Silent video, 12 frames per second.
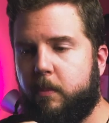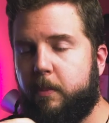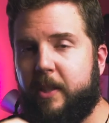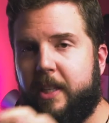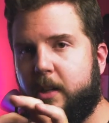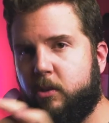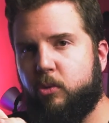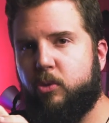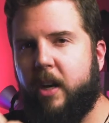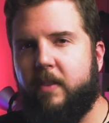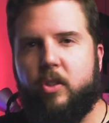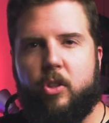but the actual
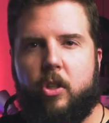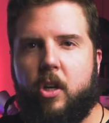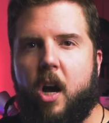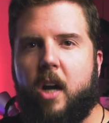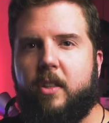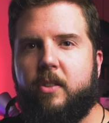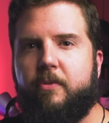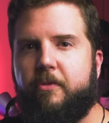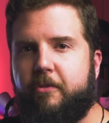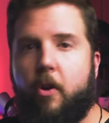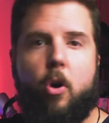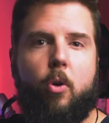drivers are not
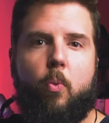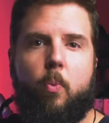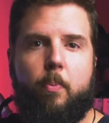far